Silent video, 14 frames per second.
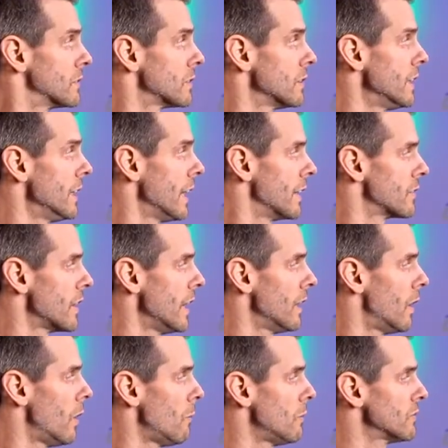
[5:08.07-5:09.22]
turning and trying to
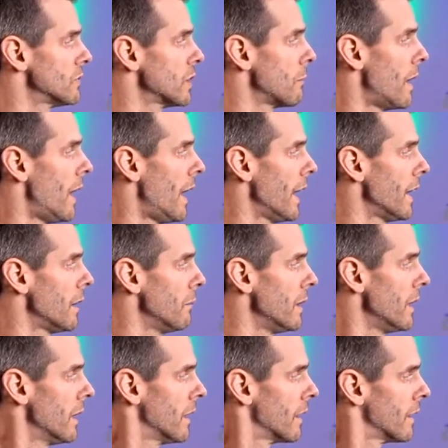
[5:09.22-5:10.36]
almost look behind me.
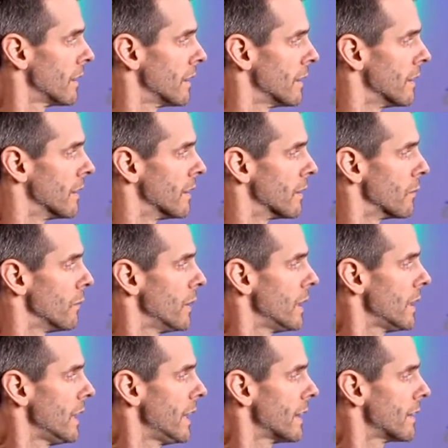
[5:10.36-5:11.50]

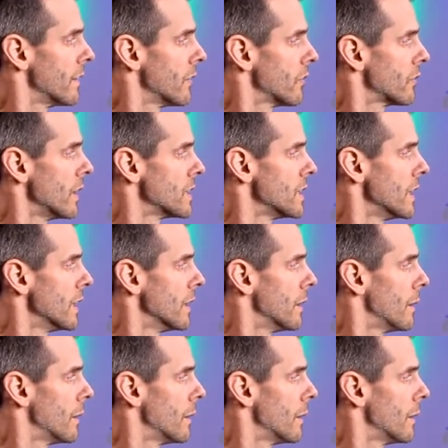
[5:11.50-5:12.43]
Really get this stretch here.